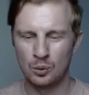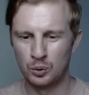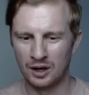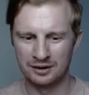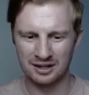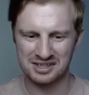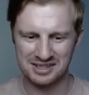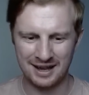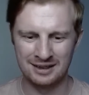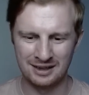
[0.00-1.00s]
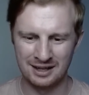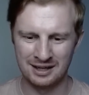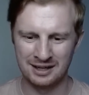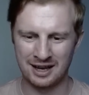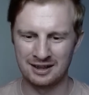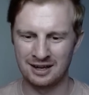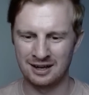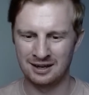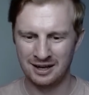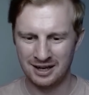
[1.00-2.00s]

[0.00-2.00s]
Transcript: we understand the kind of